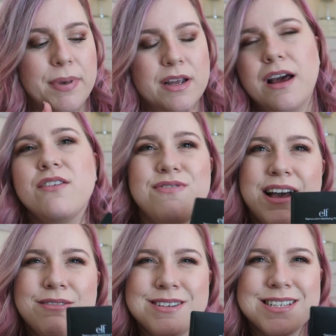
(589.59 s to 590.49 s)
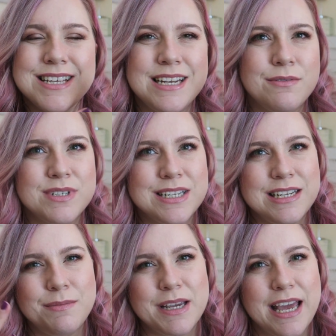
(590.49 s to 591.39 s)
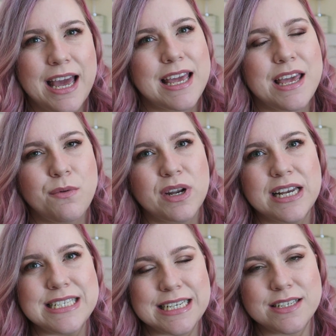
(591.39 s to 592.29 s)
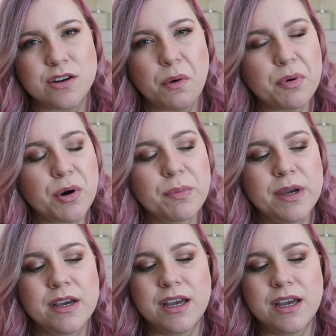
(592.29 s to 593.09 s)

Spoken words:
but I found that it was a little bit cakey when I did top up.